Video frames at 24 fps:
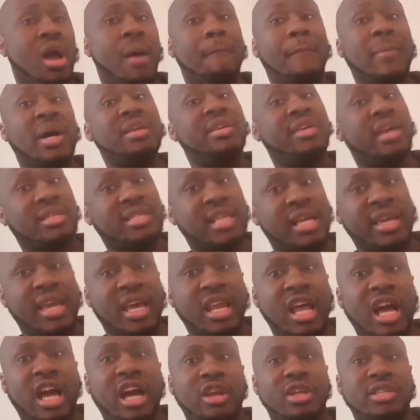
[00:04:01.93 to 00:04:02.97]
But yes,
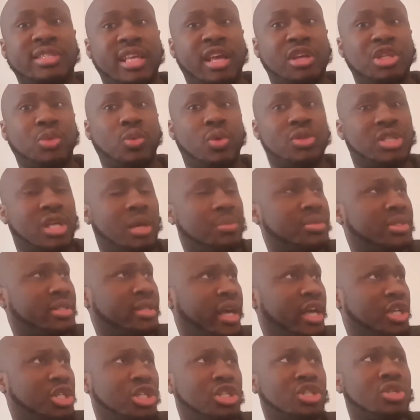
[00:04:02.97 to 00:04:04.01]
again, I understand she was
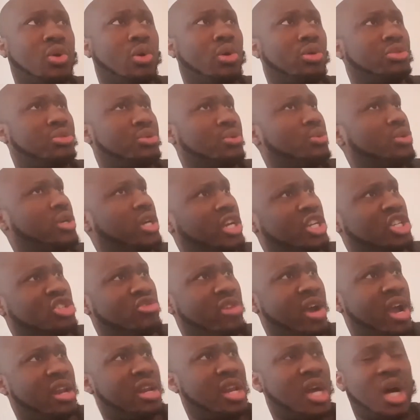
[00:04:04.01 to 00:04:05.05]
upset. She's going through ish
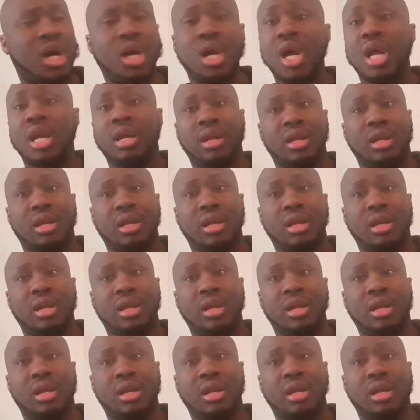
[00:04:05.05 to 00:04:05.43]
right now.